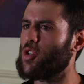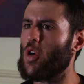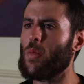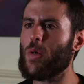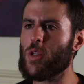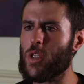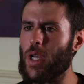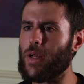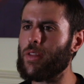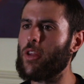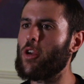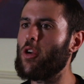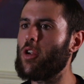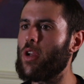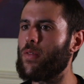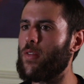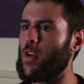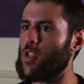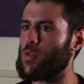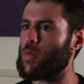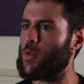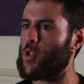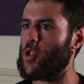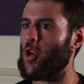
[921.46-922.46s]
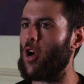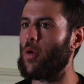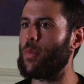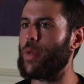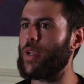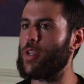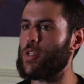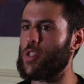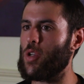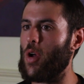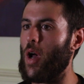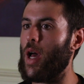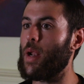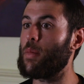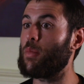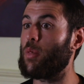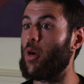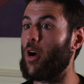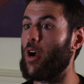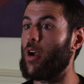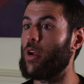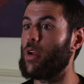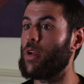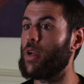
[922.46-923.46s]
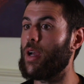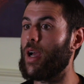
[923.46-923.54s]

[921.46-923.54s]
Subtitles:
It's almost like the universe was showing me a sign, bro.